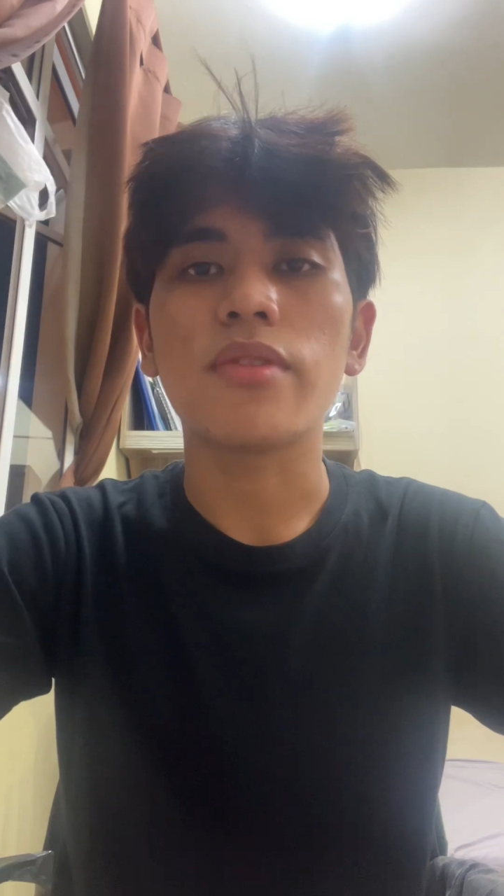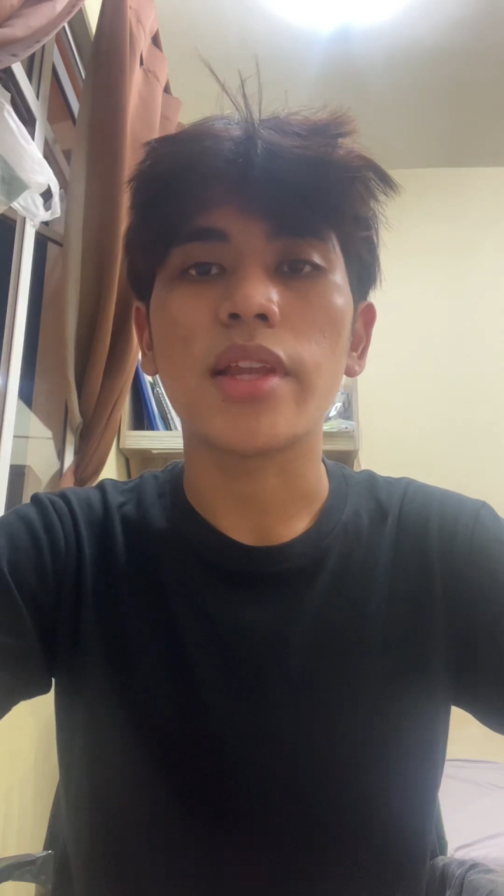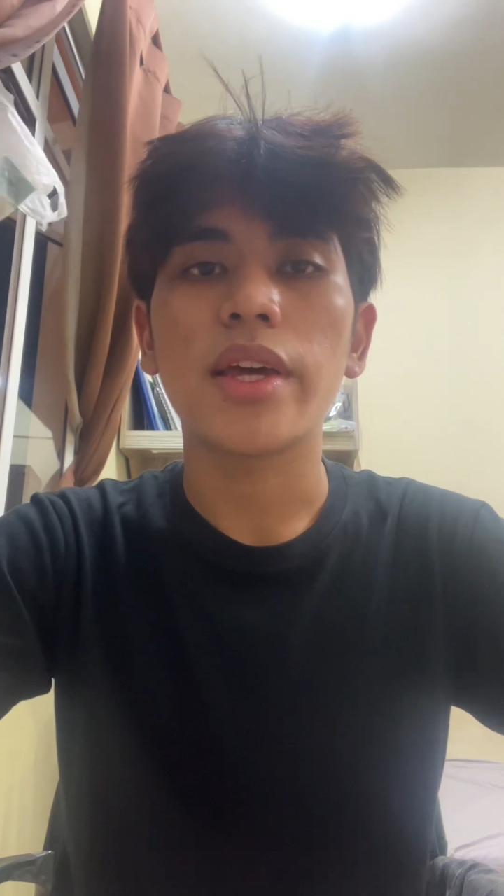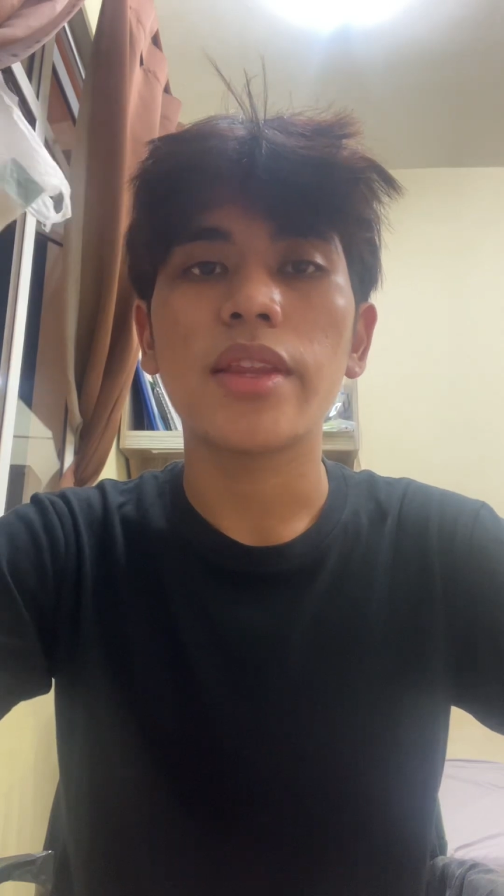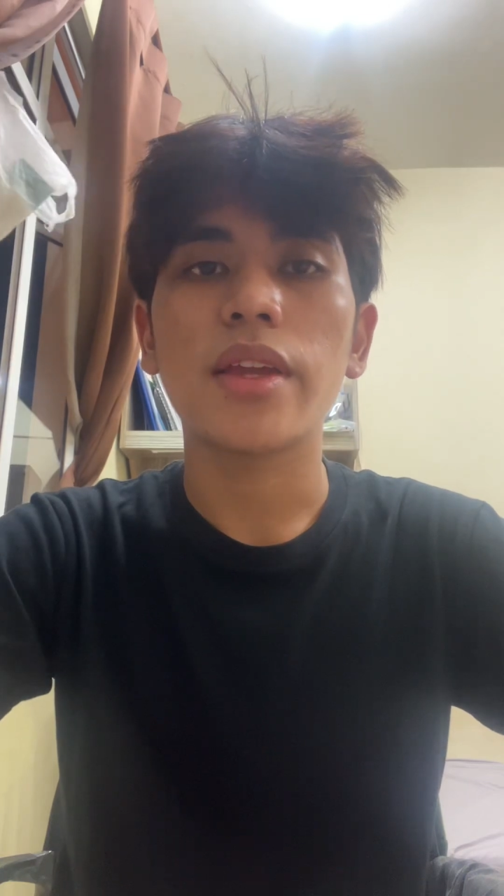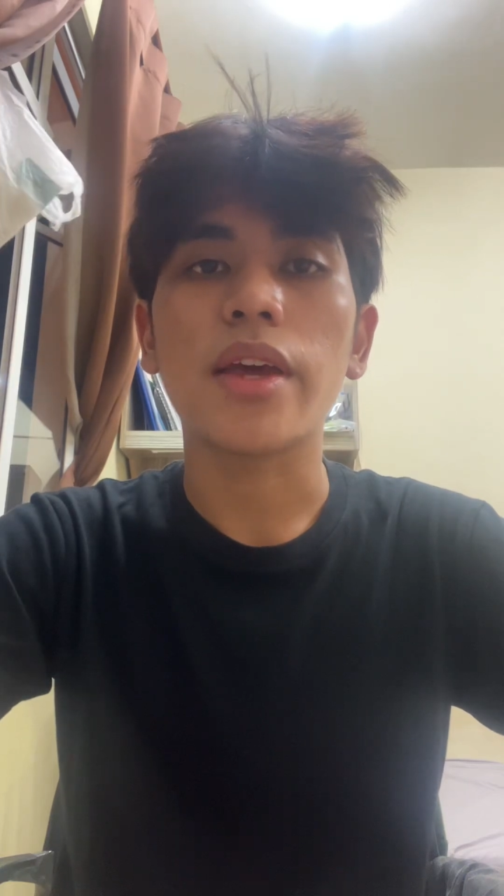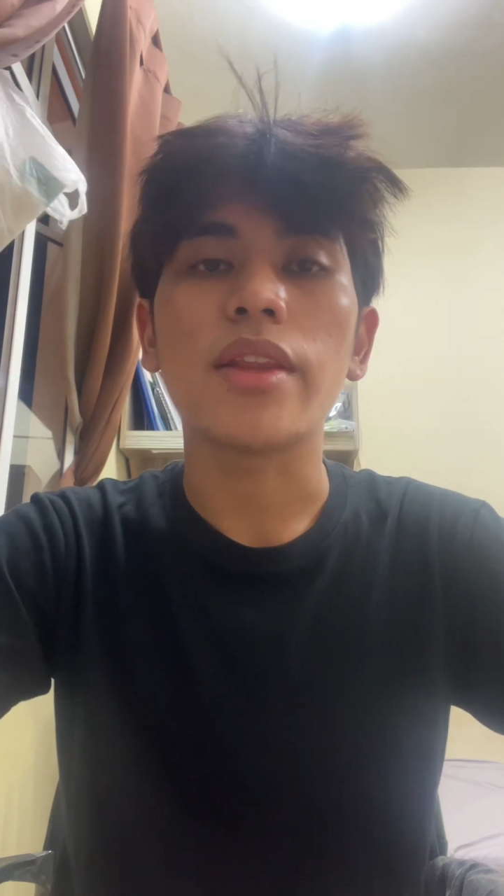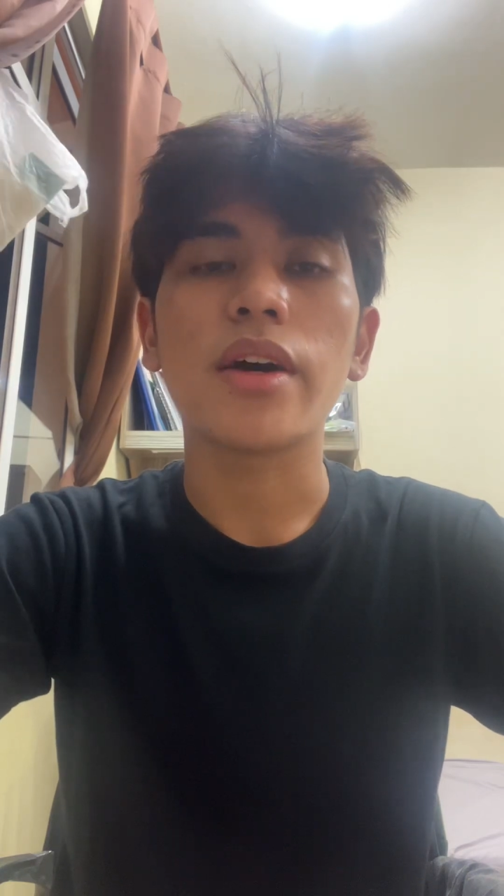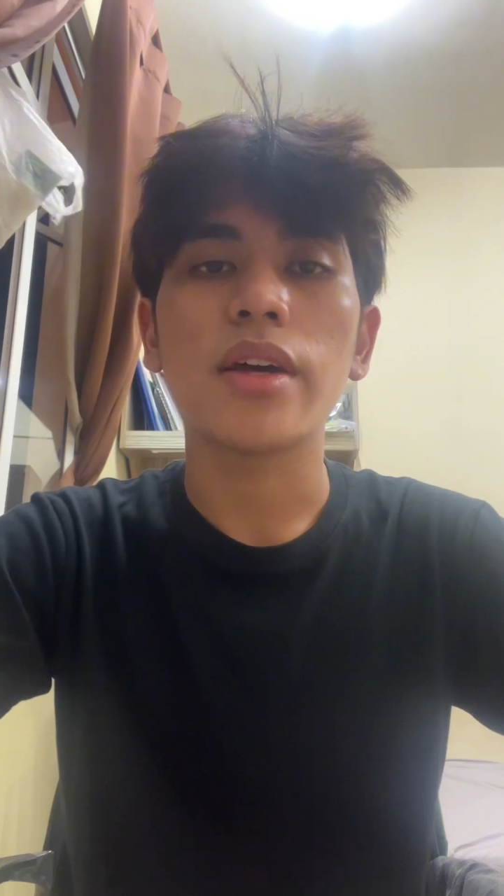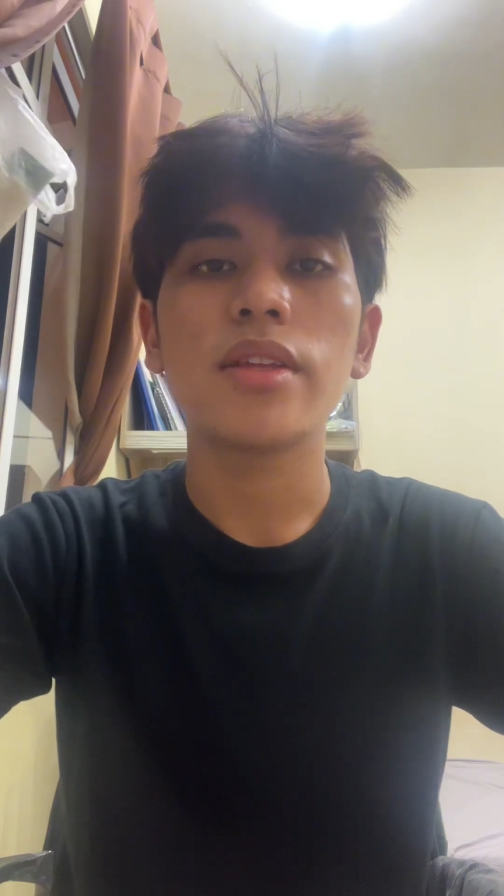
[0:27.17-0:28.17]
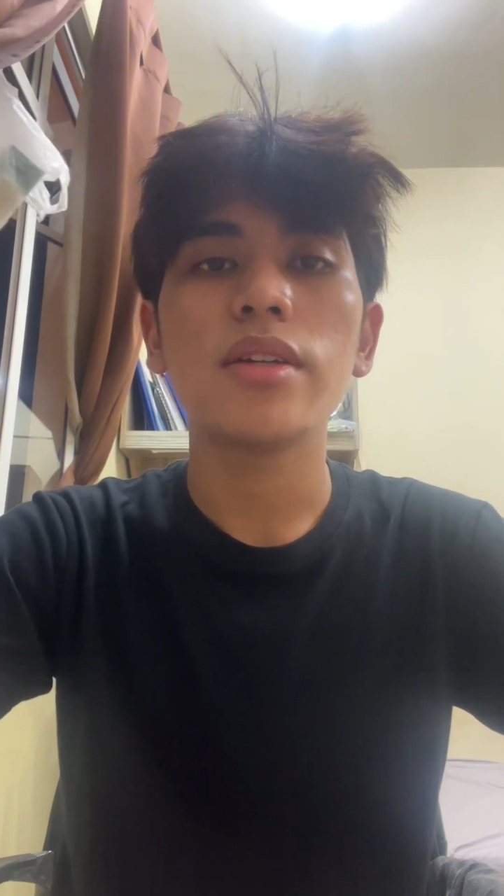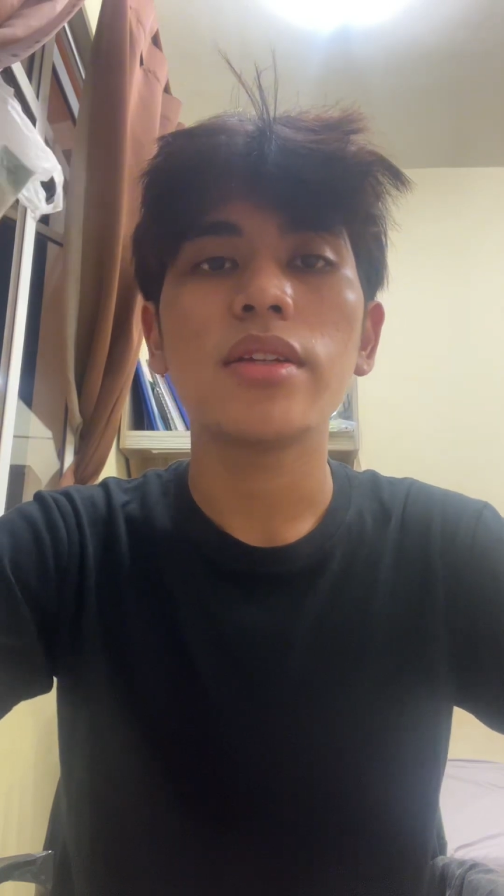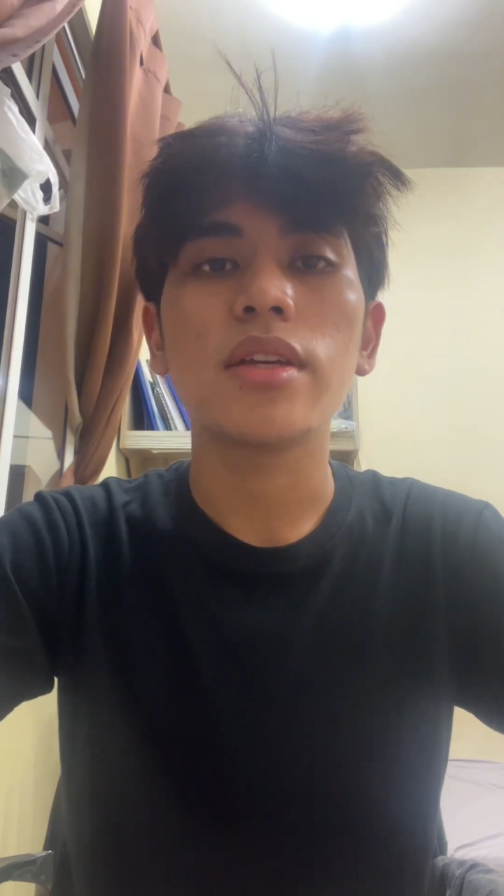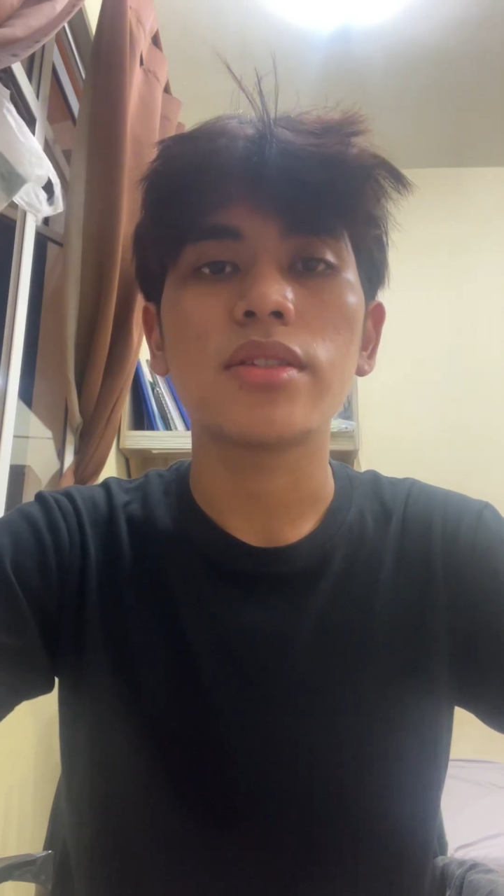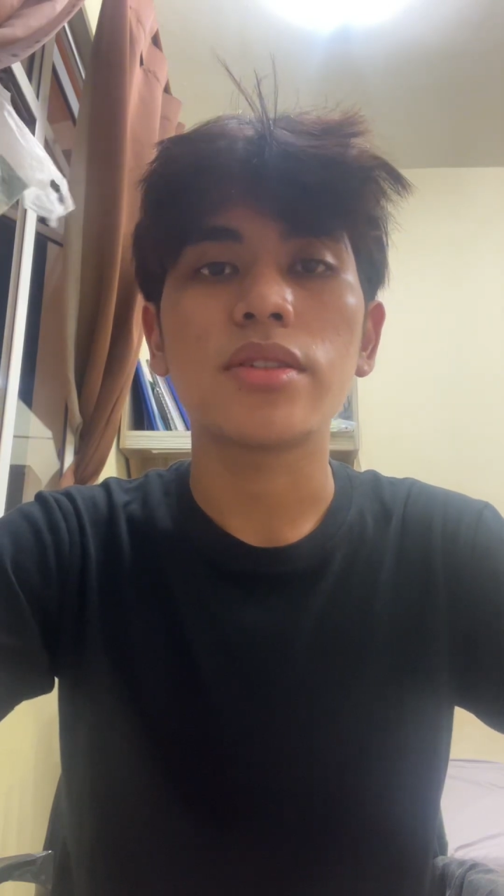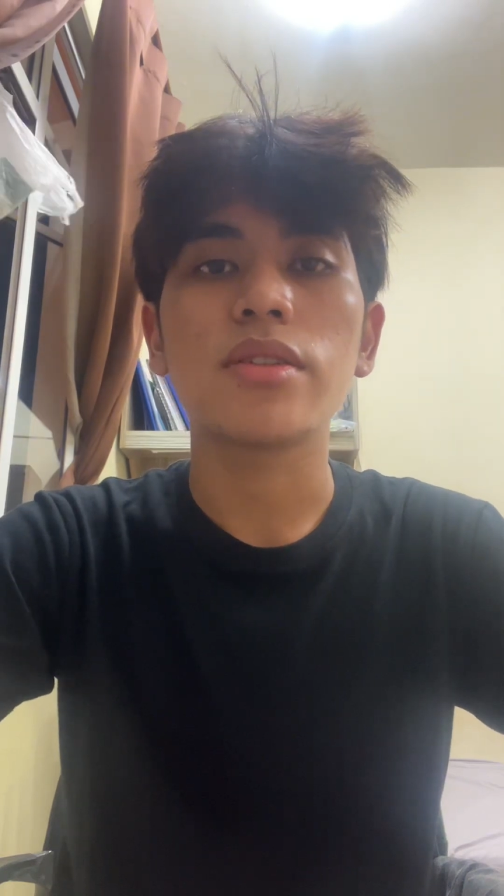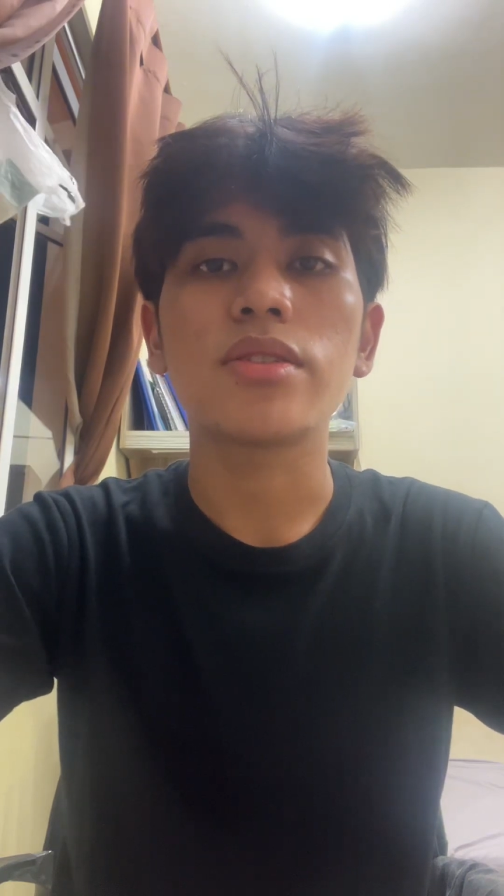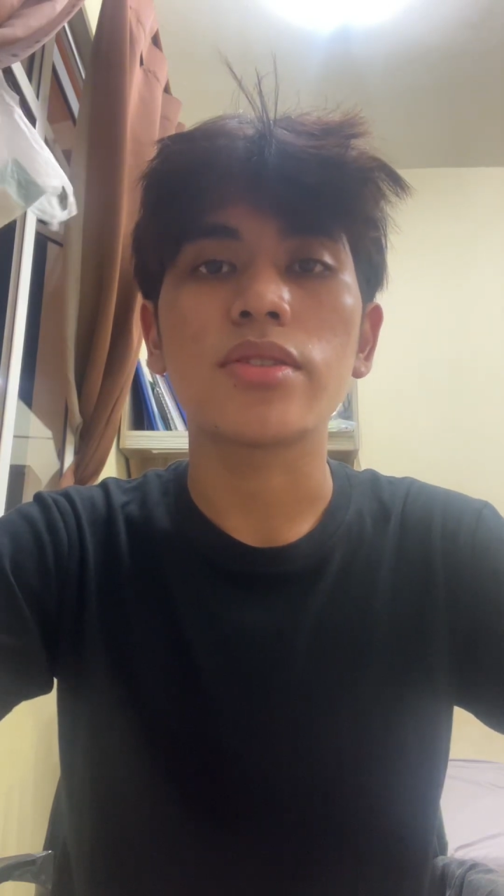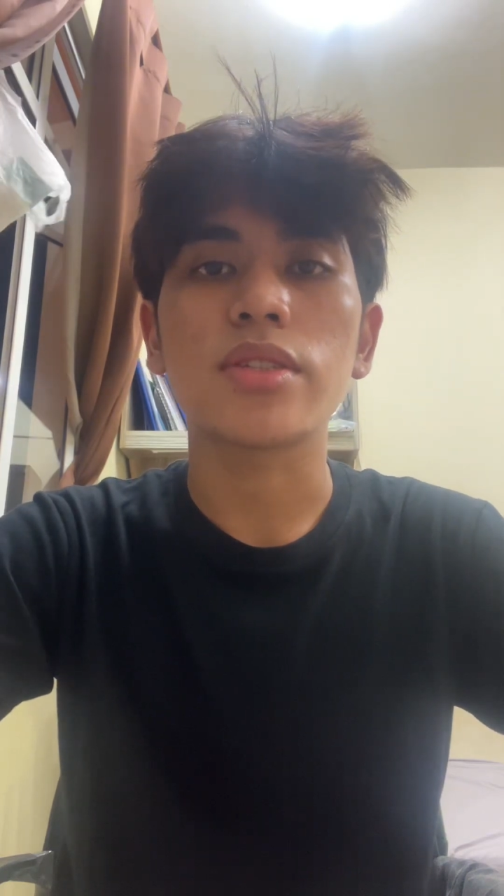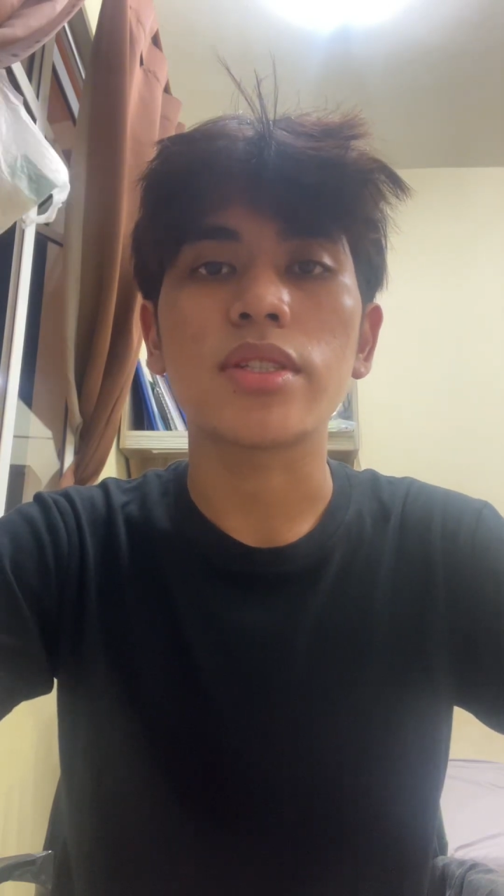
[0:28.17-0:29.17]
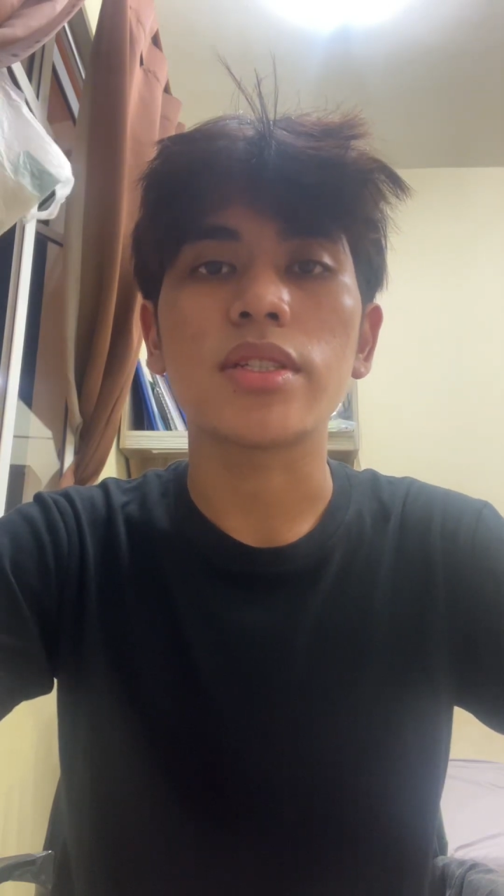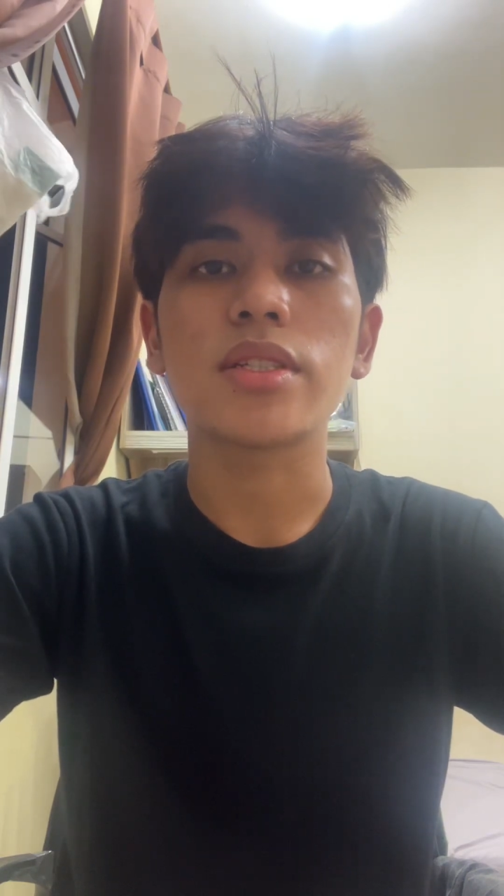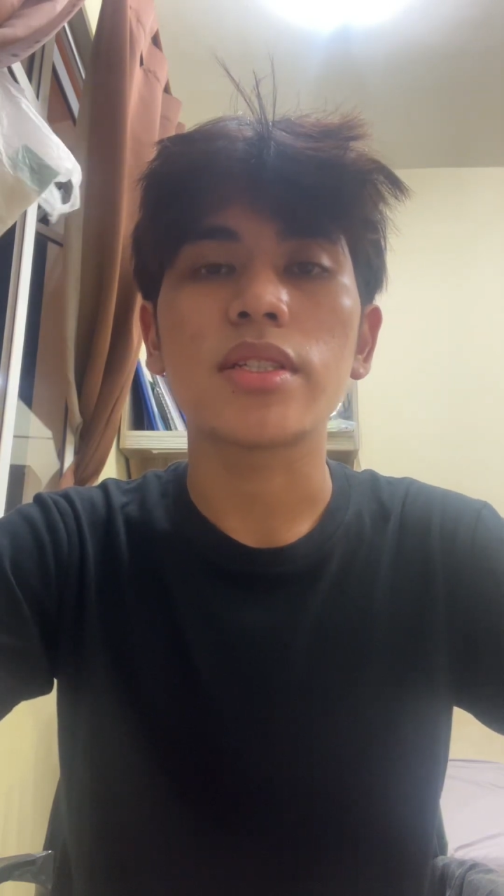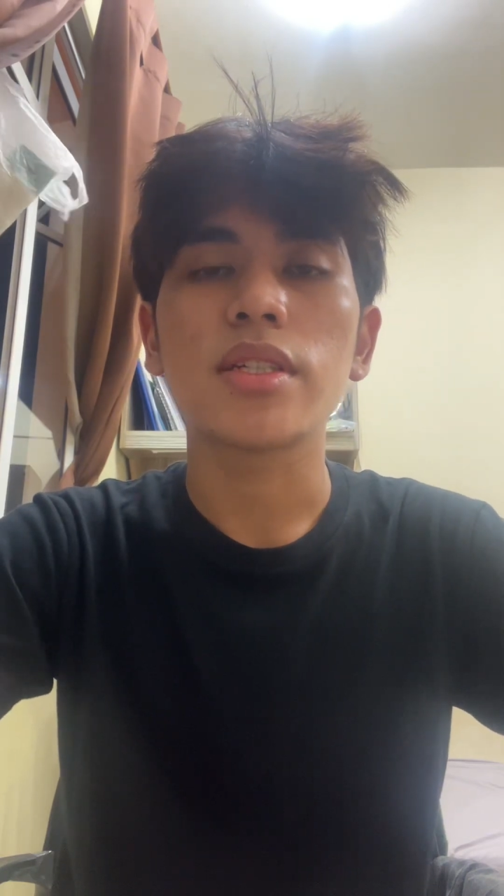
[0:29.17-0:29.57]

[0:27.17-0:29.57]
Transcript: land and other natural resources.